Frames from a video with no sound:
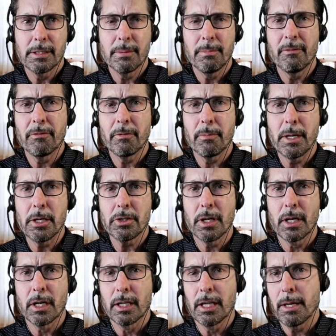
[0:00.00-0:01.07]
some
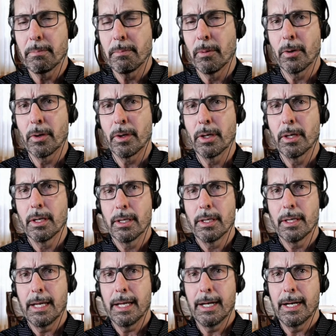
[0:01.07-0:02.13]
information on a Lightboard.
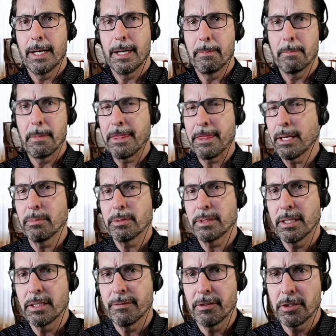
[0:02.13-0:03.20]
I think it
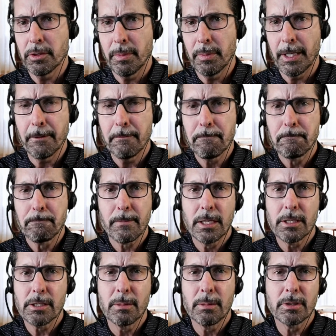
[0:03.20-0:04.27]
was at a division meeting
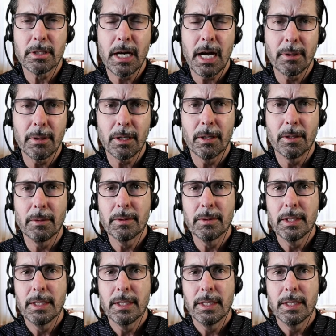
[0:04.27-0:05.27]
some time ago,